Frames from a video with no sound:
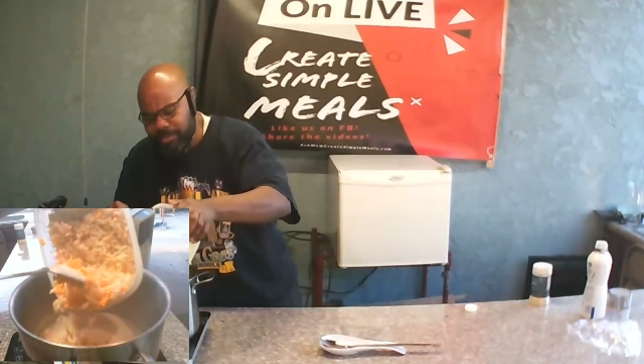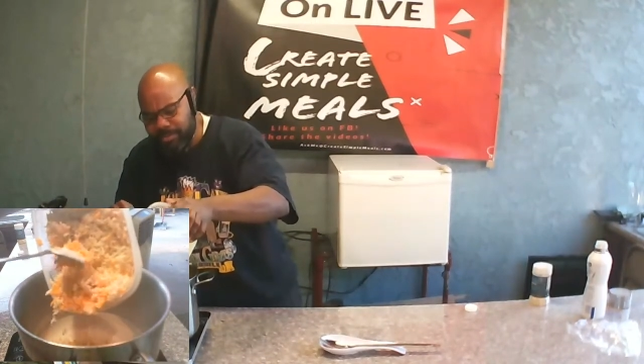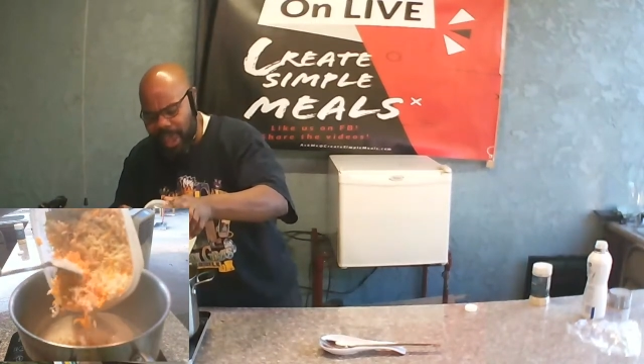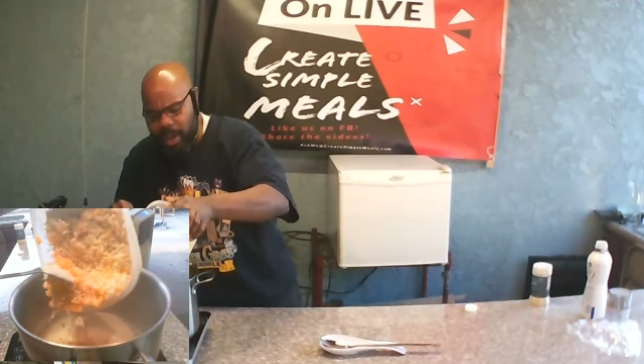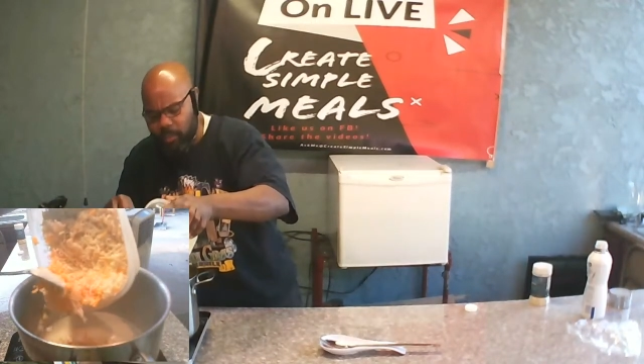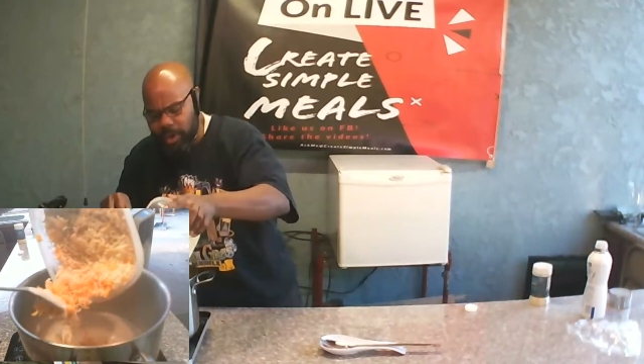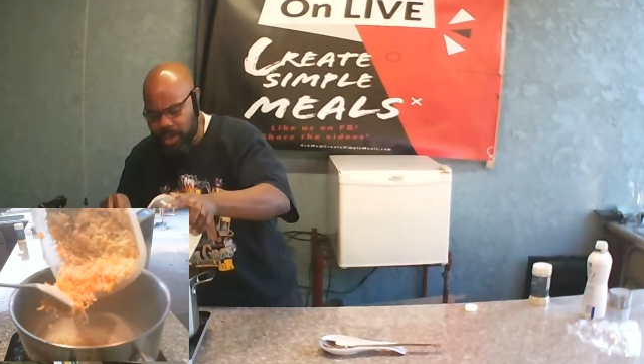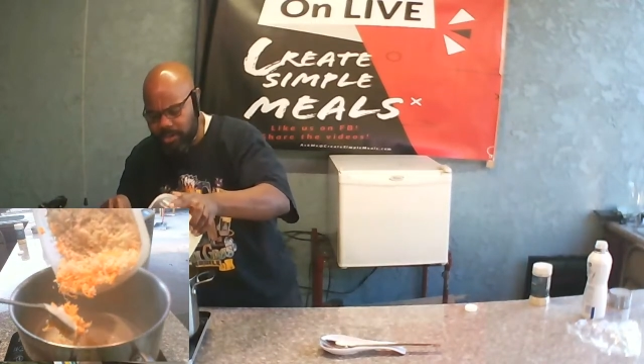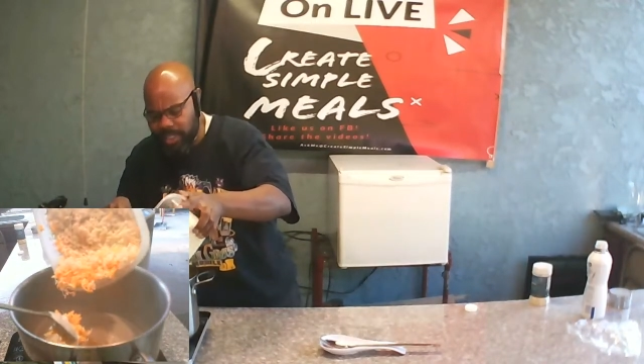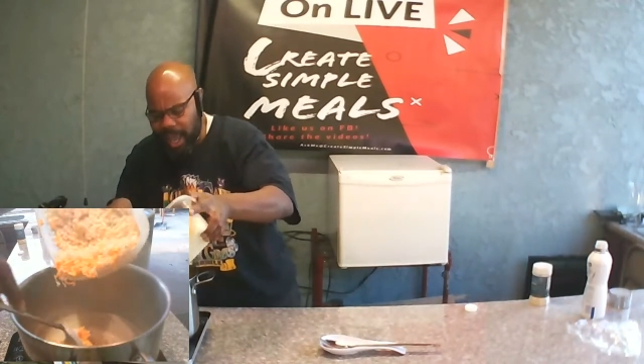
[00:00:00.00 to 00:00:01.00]
that went
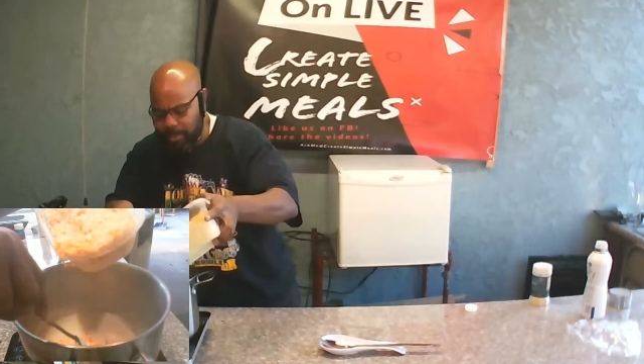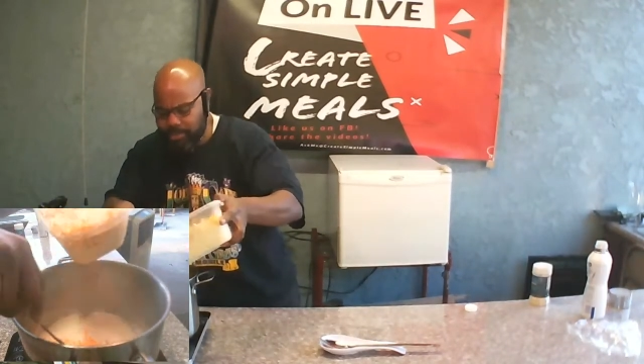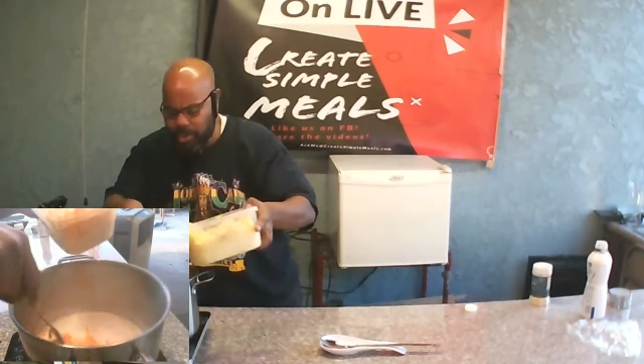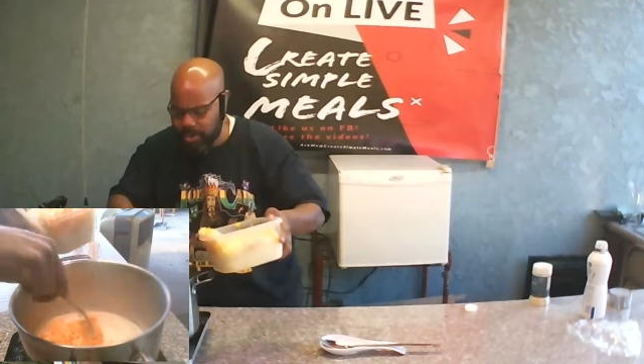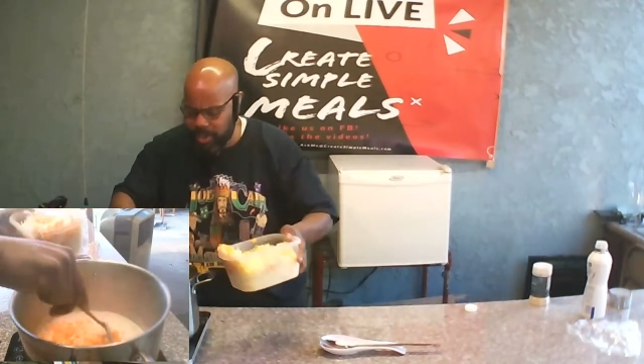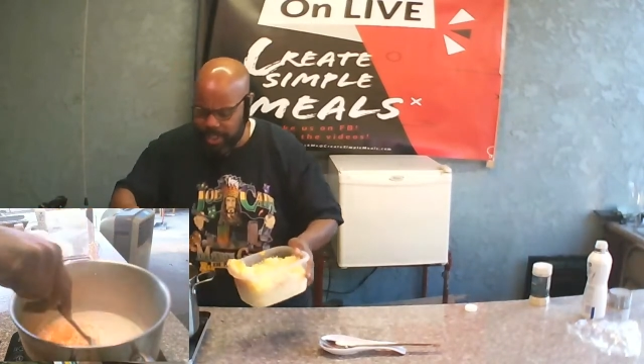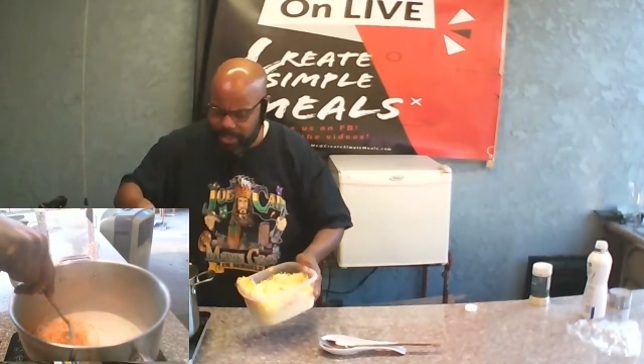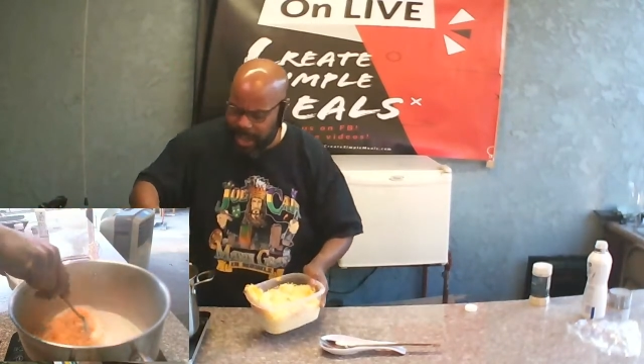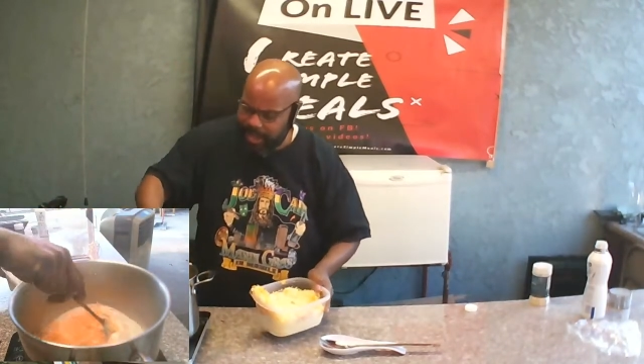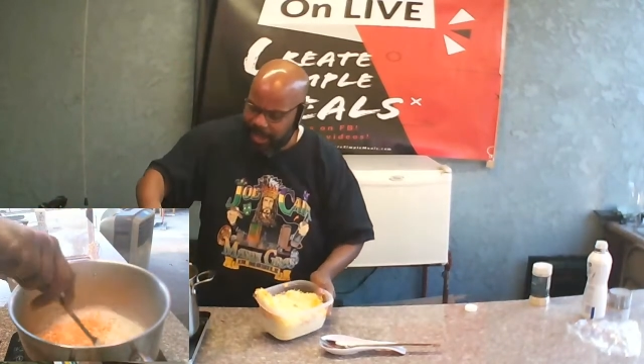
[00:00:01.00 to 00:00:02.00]
on top. So it's
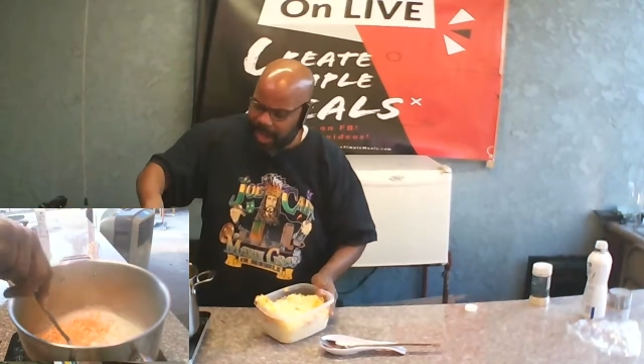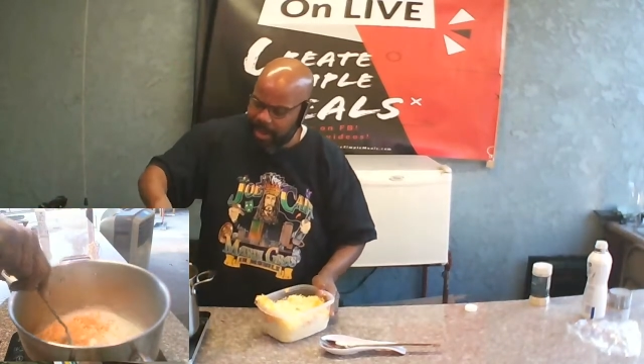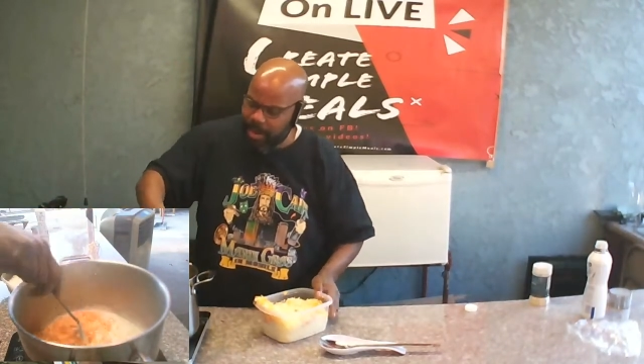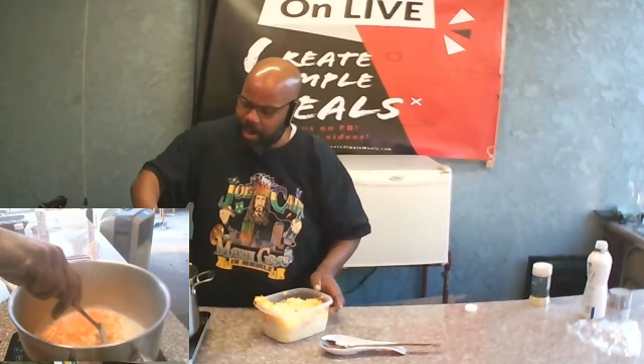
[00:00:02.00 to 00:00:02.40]
not like, oh,